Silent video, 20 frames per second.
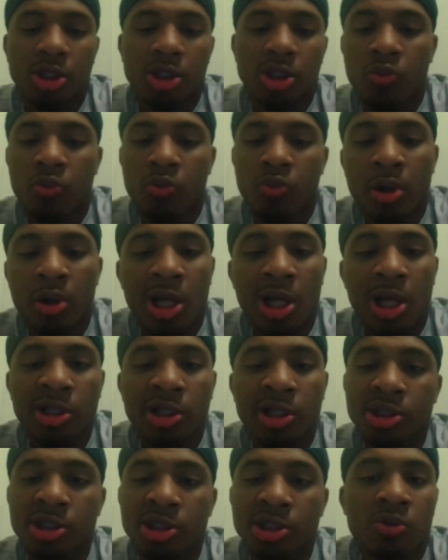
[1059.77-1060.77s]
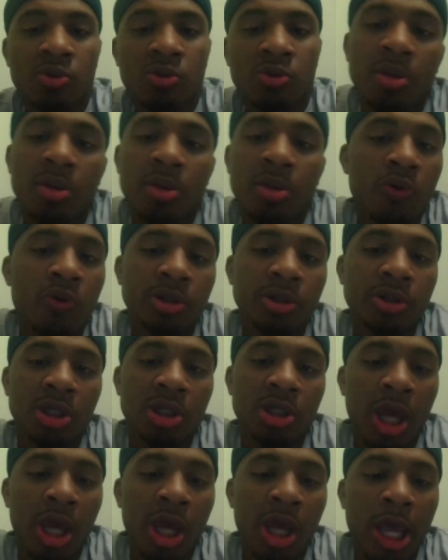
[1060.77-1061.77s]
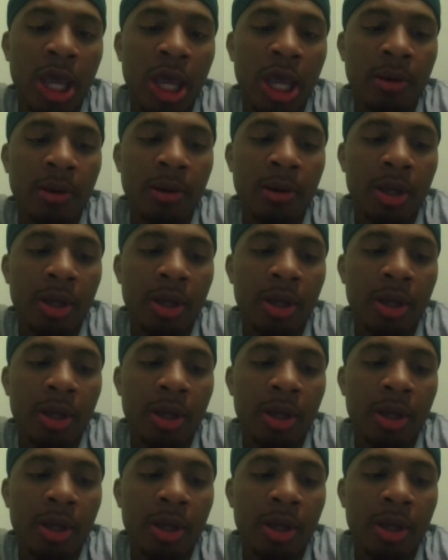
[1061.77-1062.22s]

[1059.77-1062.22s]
20 at least 20 points a game.